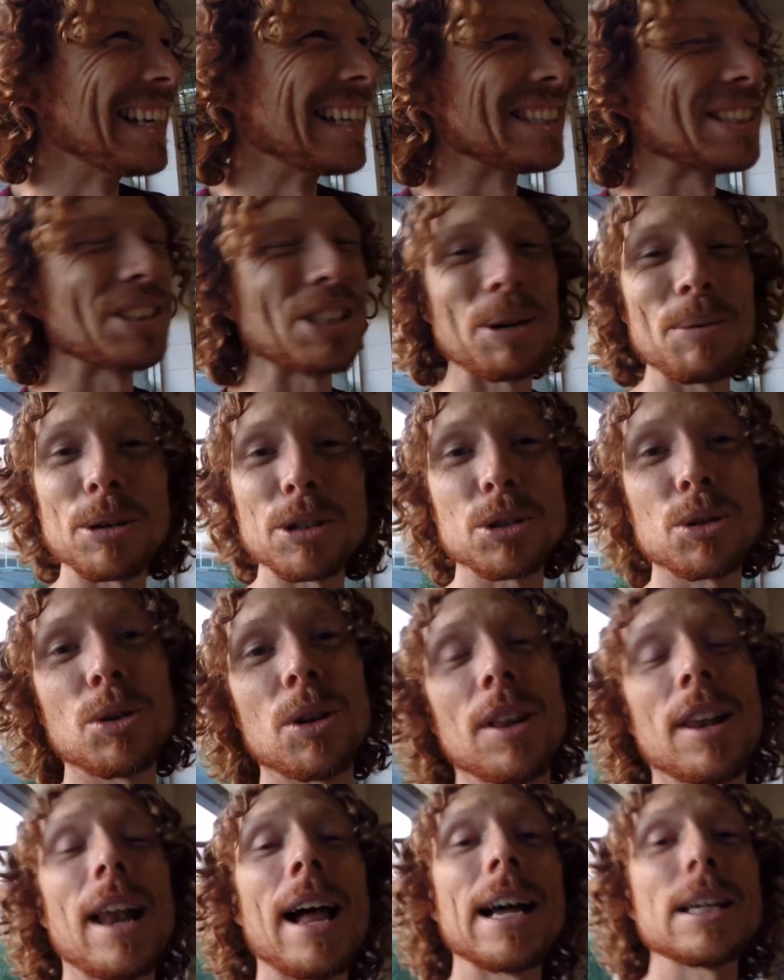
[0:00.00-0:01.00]
So much
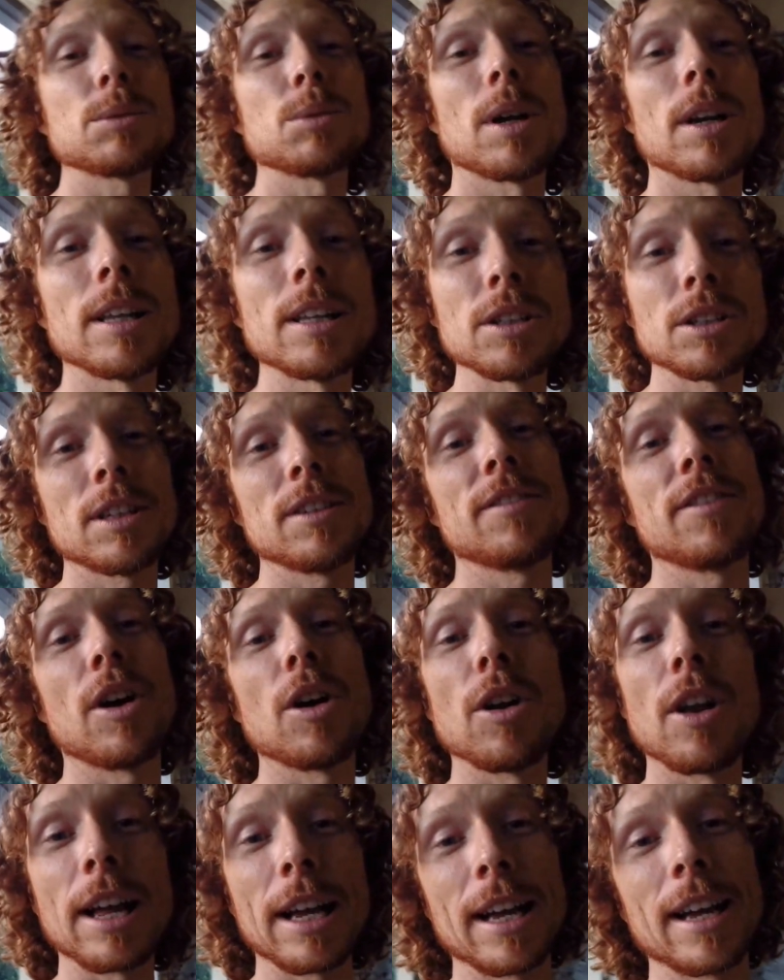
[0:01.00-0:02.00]
cooler. The last one literally
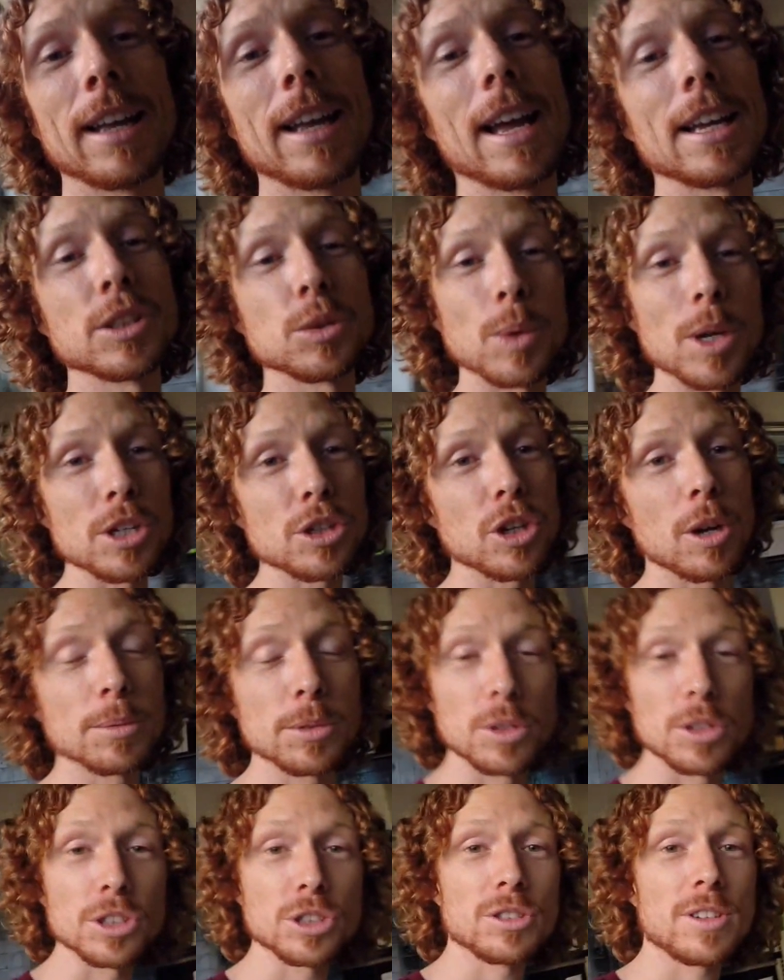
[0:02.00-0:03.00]
felt like a sweatshop,
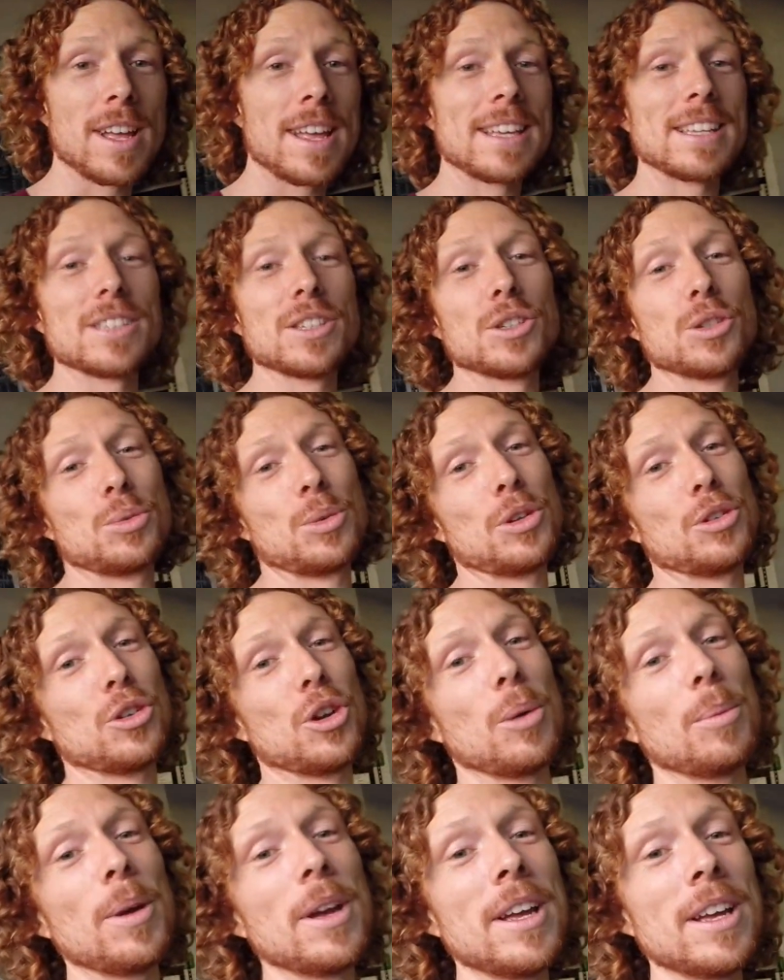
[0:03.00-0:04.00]
so an Australian
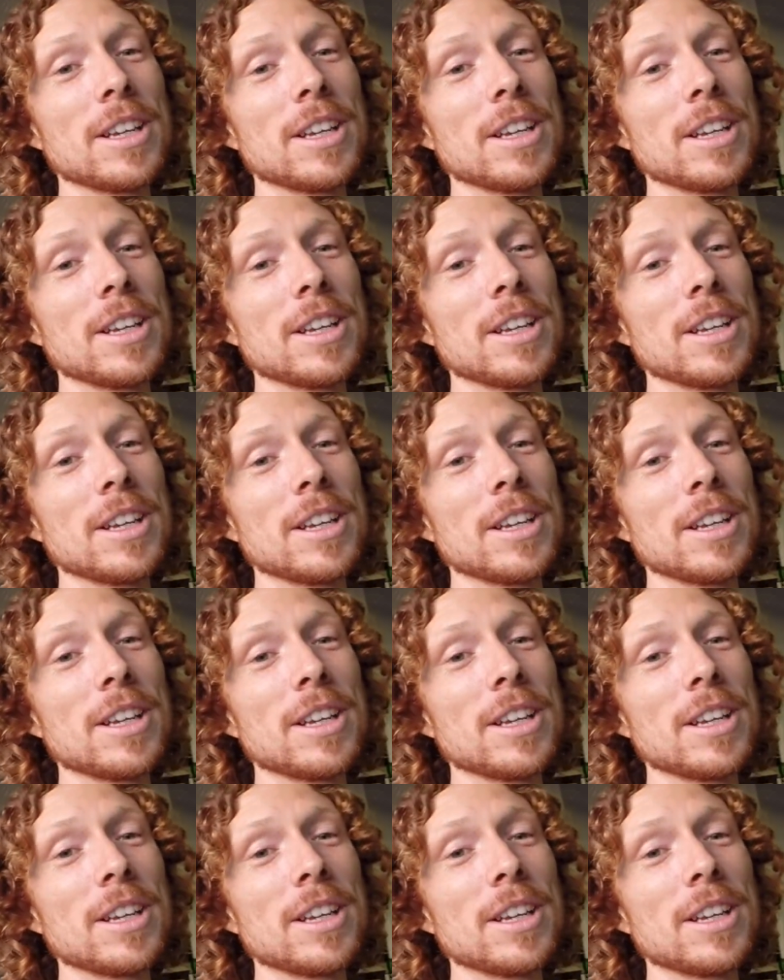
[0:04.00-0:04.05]
sweatshop.